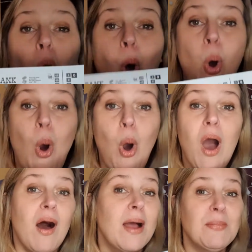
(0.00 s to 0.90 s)

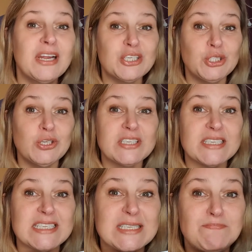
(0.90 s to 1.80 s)
Or I might choose to
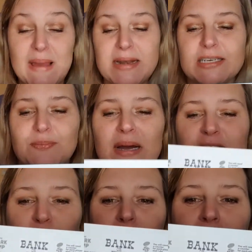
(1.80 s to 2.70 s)
spend my
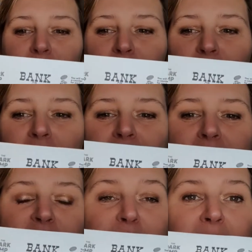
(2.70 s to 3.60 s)
12 and I
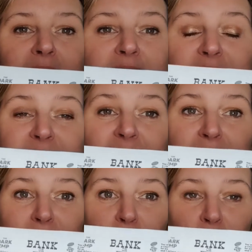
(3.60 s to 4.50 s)
can spend
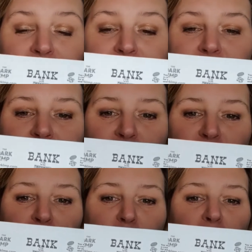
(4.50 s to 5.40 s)
10 points
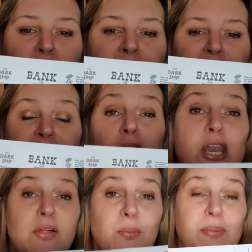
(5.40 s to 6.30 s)
to add
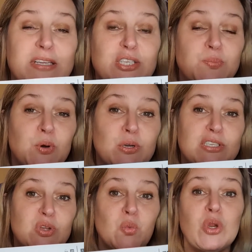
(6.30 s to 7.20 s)
another bust
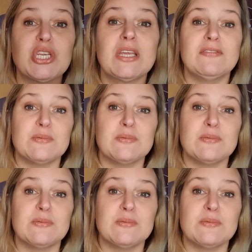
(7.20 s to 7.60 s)
box, which